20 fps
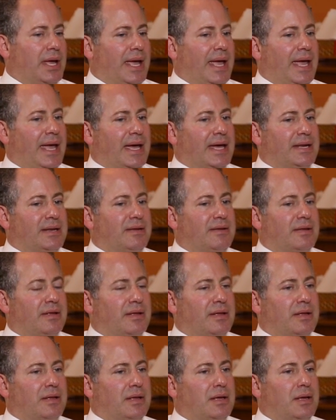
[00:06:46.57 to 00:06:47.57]
And
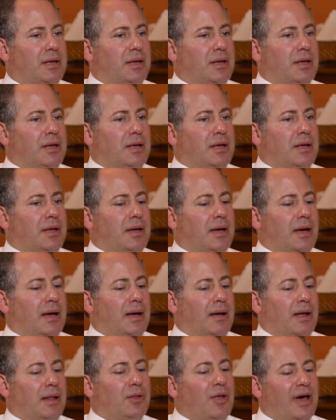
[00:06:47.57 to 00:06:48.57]

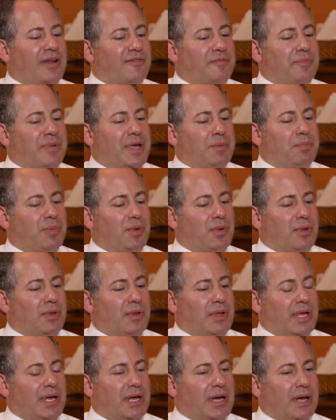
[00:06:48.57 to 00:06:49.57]
a lot of people